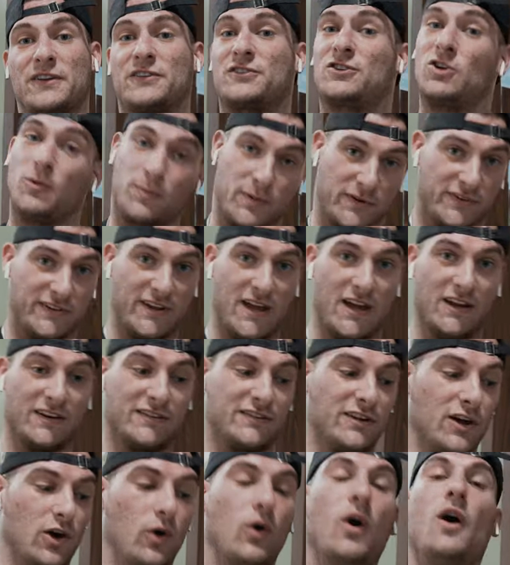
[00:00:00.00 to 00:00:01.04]
be a superset.
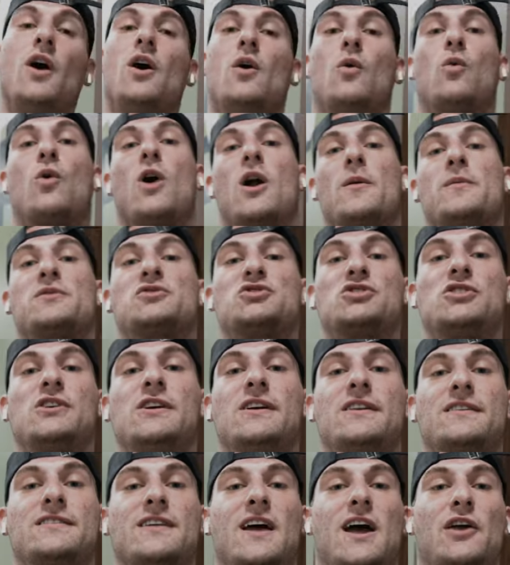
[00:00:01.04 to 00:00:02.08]
So we're on a
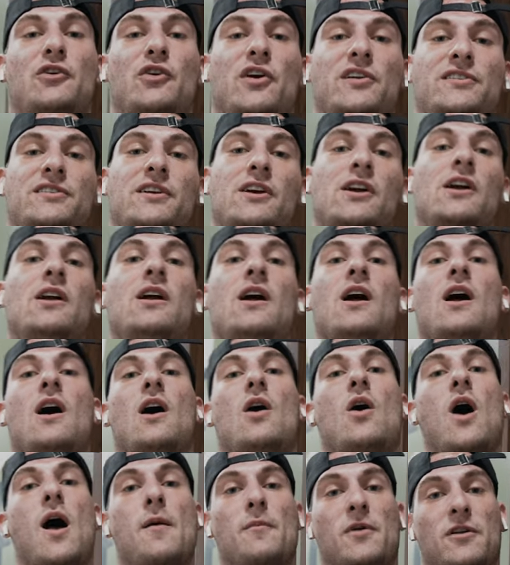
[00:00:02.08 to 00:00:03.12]
machine side raise here.
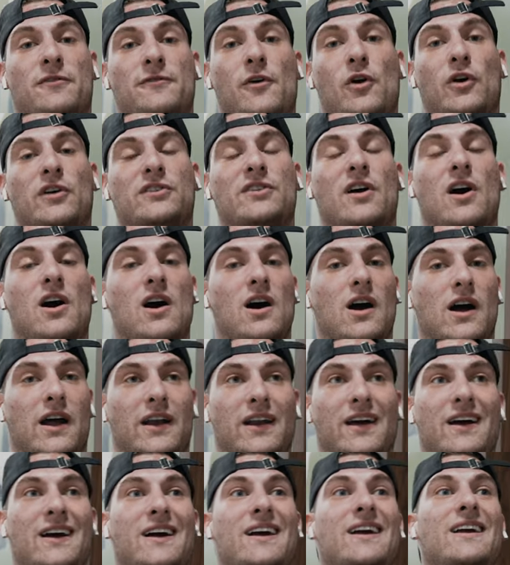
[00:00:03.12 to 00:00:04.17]
I'm going to focus
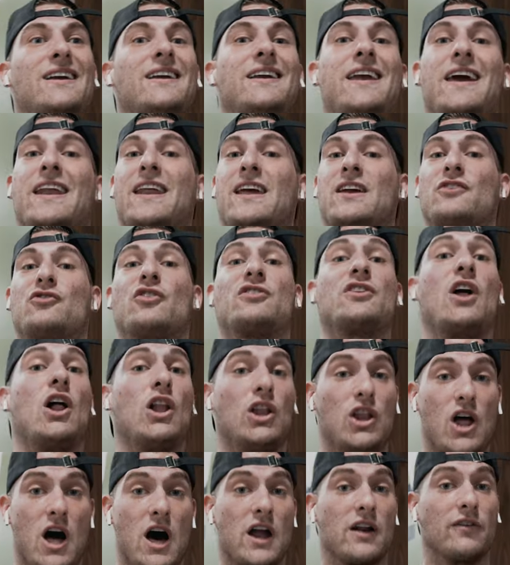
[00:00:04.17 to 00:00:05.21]
on getting just a
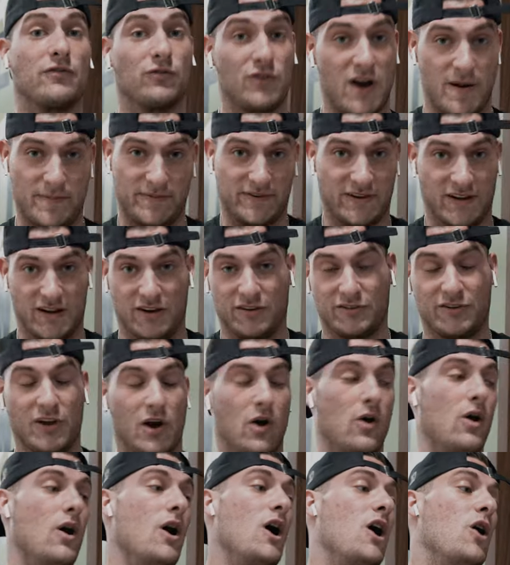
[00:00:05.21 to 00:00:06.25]
lot of reps in.
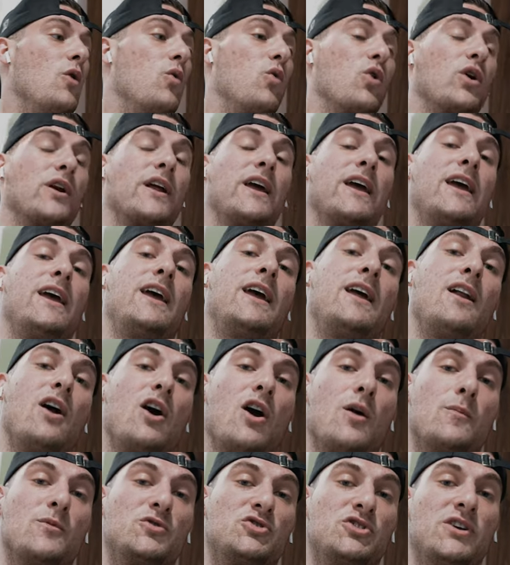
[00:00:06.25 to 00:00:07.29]
So we're going to hit
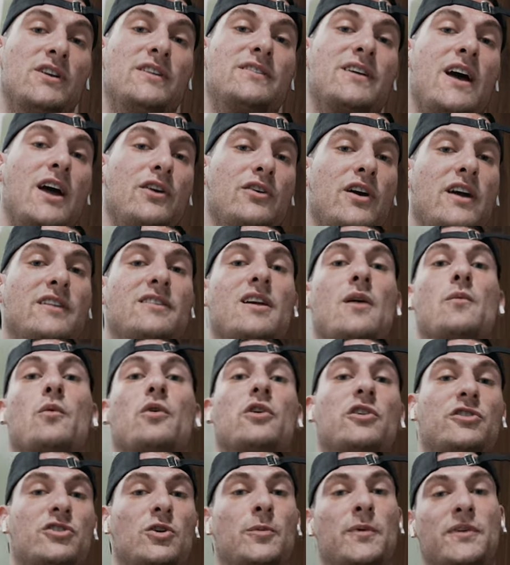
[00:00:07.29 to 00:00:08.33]
our machine side raise, and we're
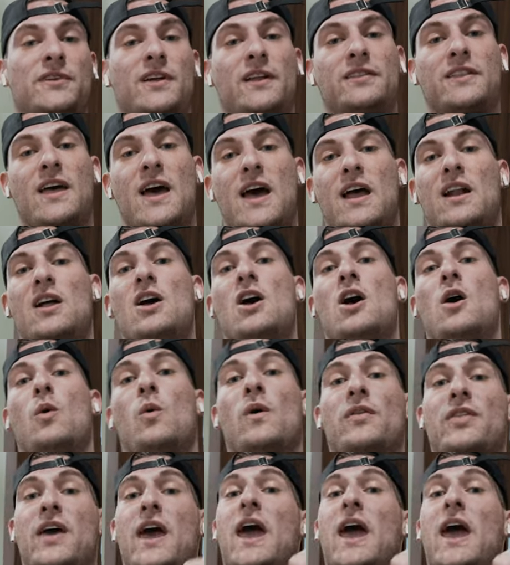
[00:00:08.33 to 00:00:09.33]
going to superset that with